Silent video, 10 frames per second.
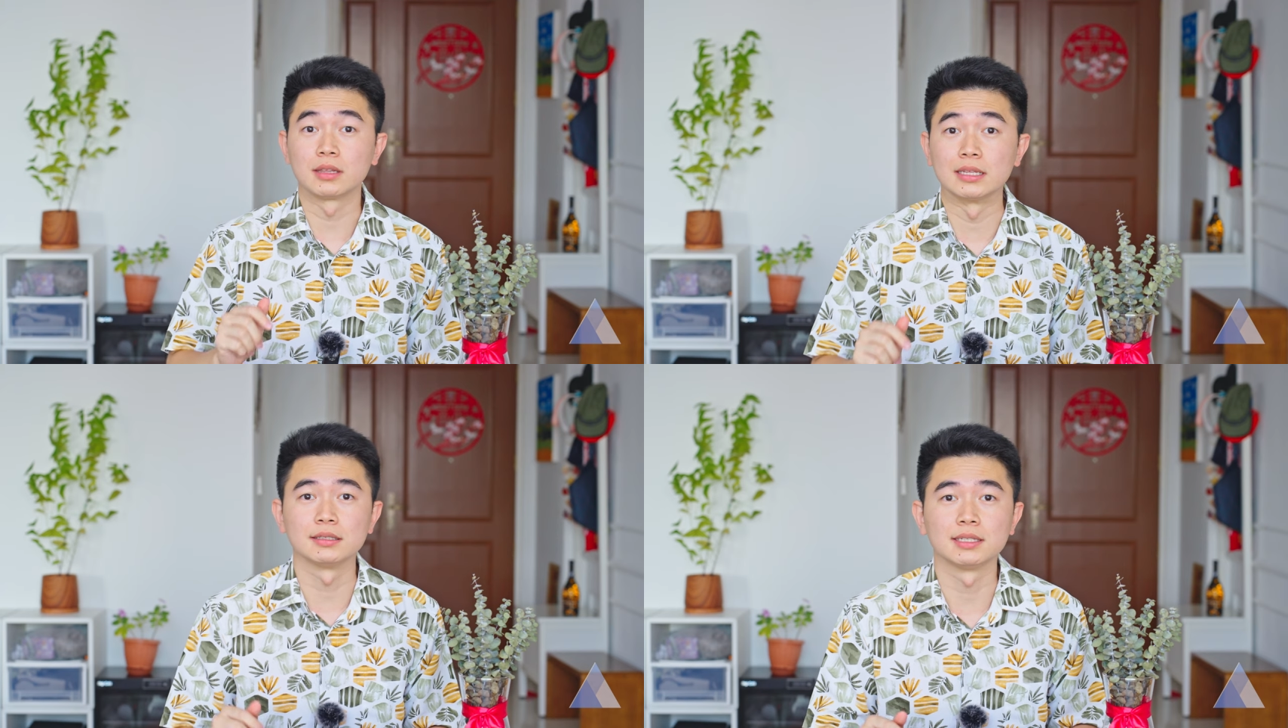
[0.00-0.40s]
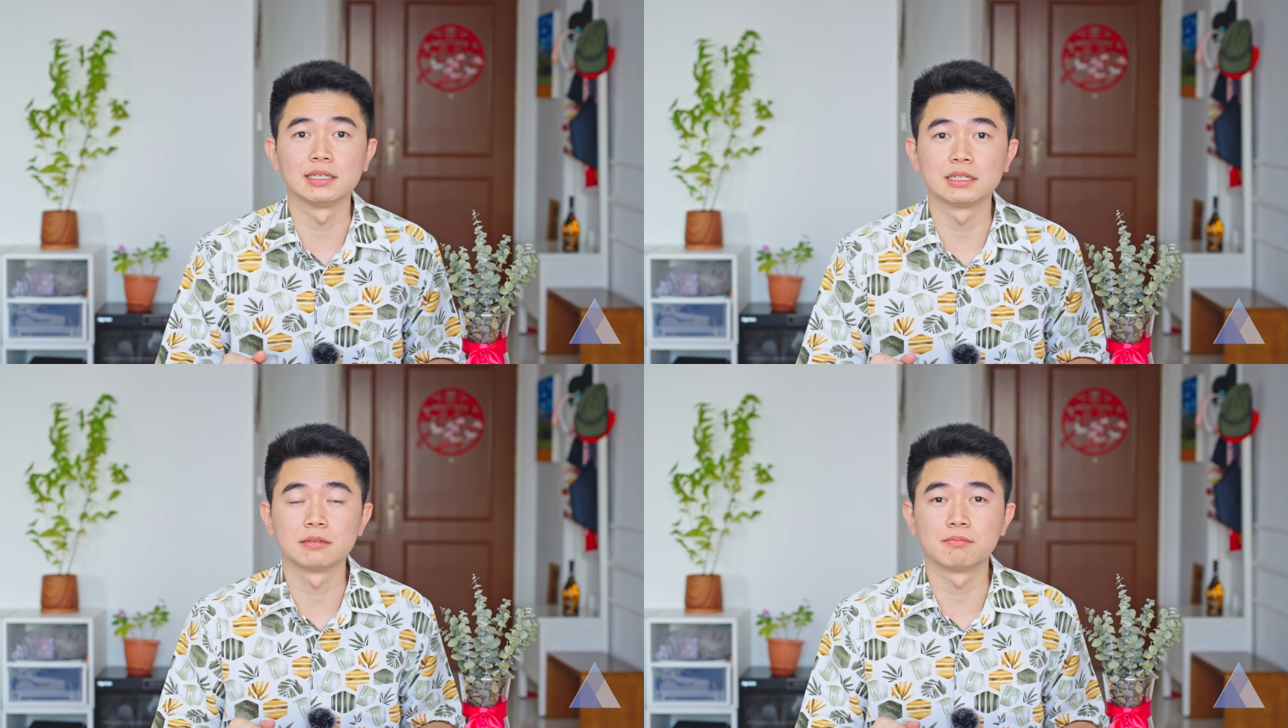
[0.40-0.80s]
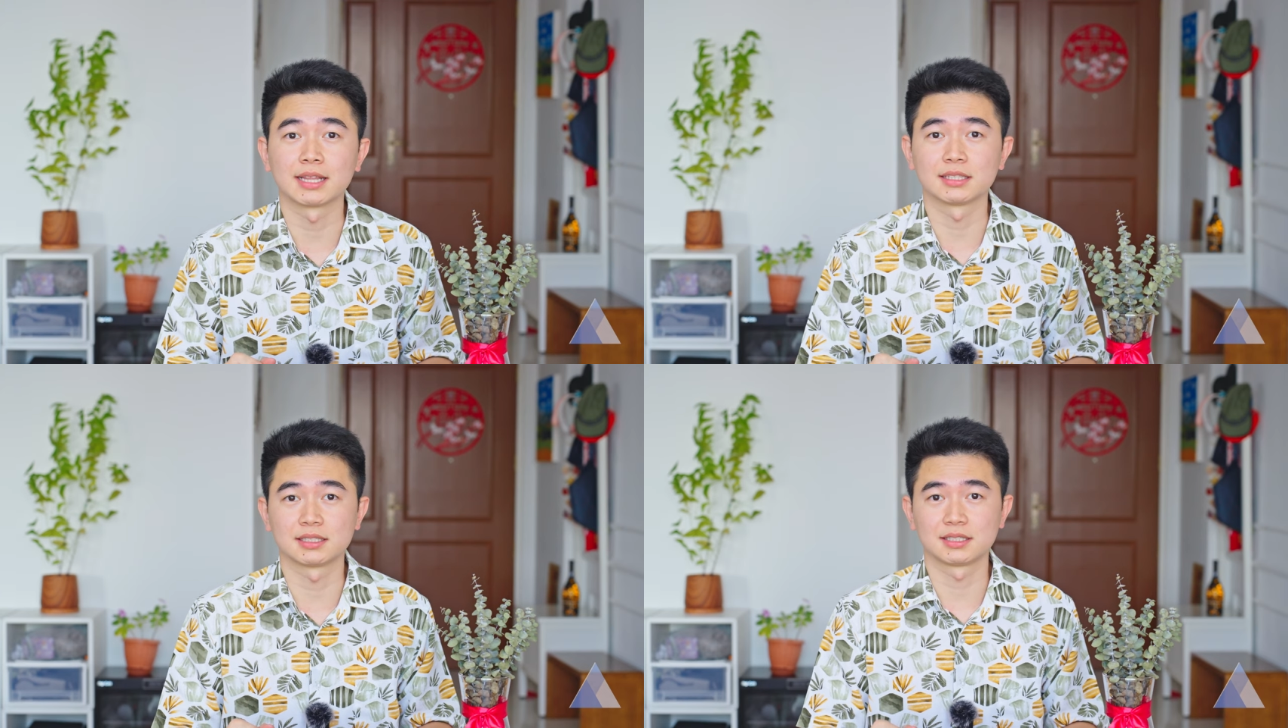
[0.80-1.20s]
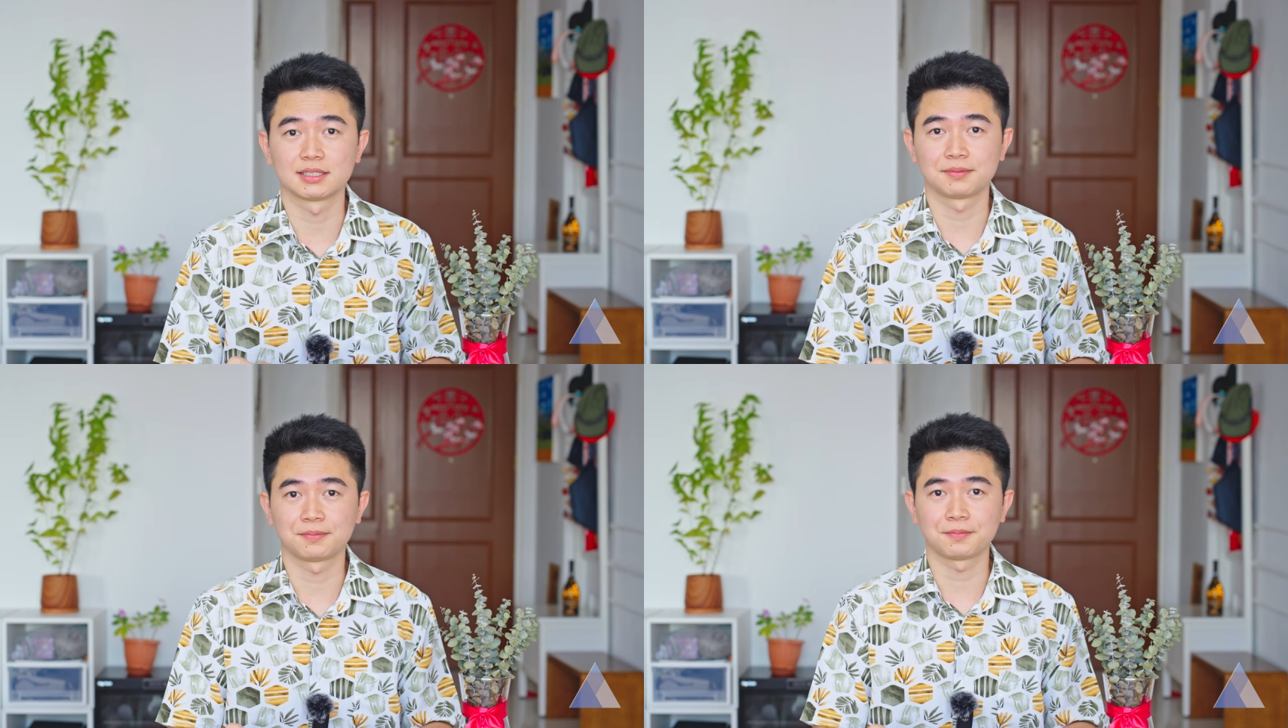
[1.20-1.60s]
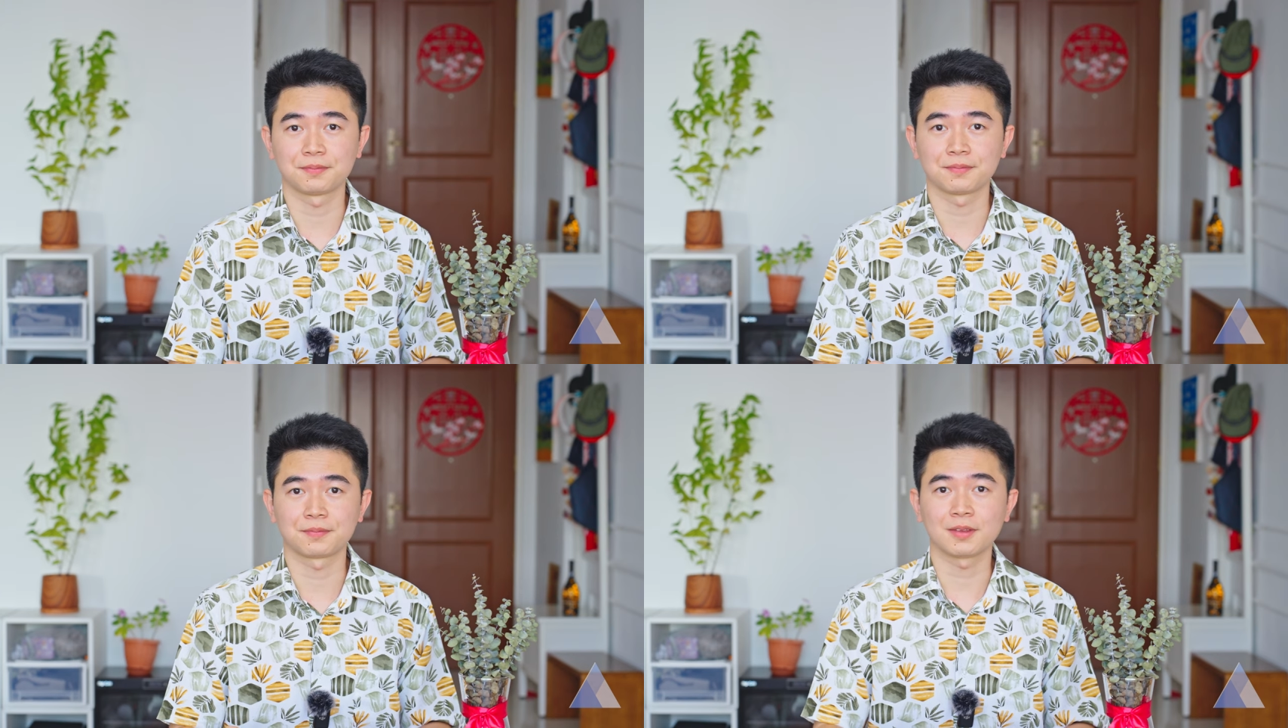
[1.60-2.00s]
the illegal methods.
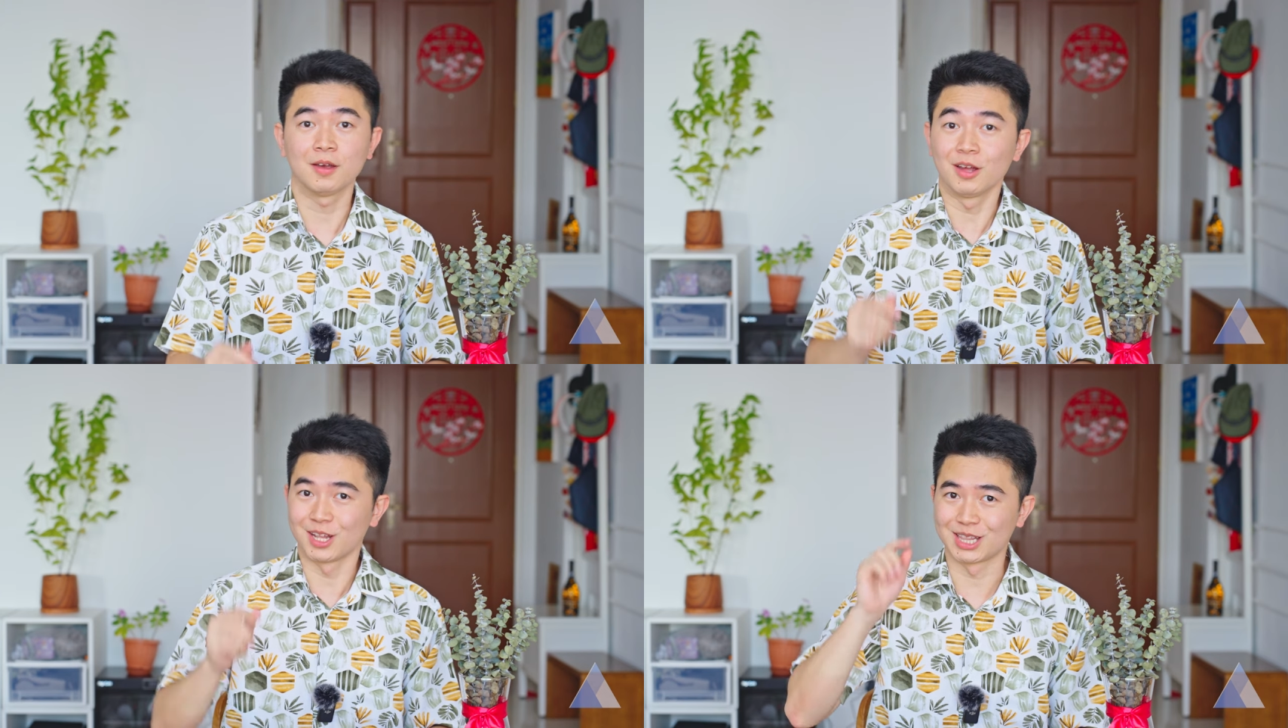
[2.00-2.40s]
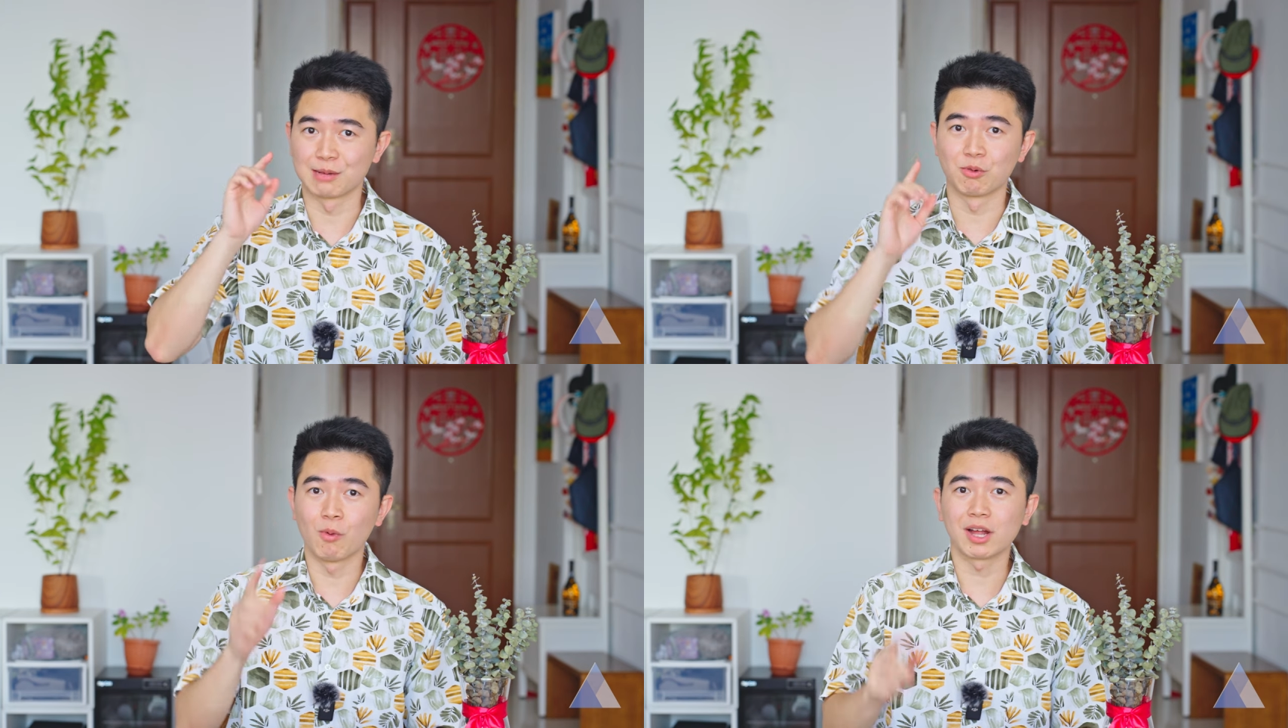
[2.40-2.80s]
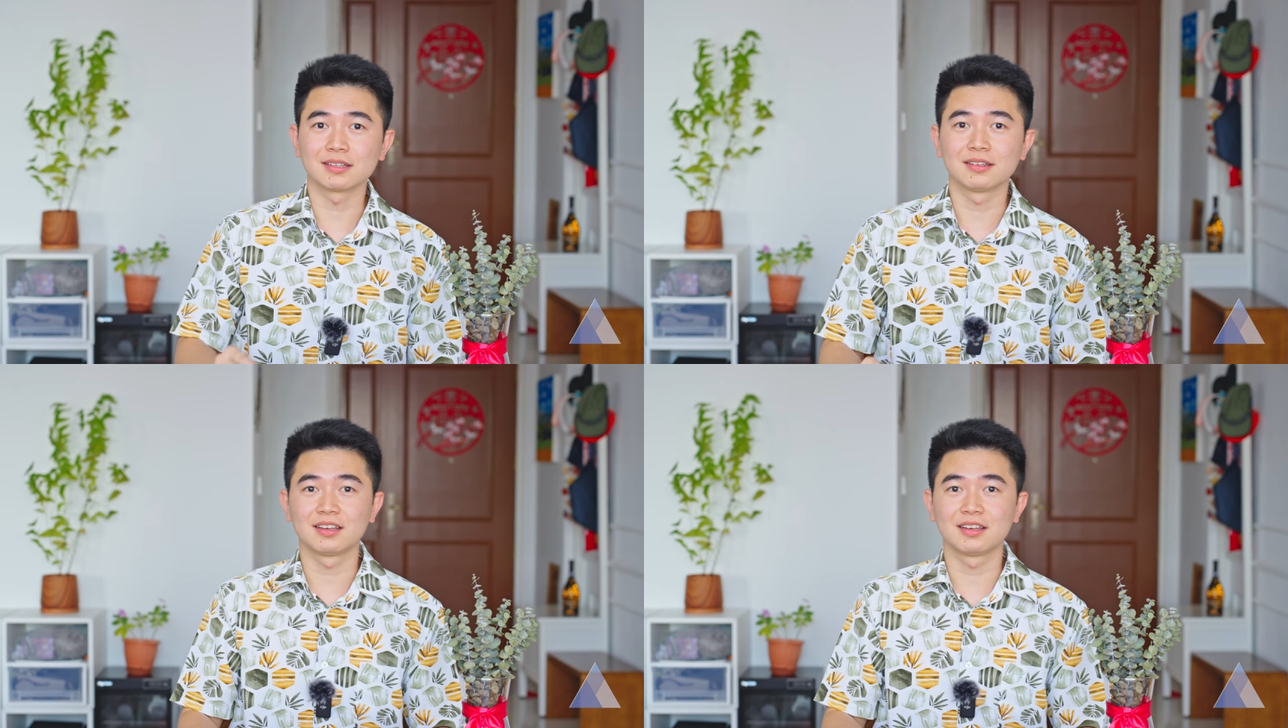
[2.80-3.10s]
Number one,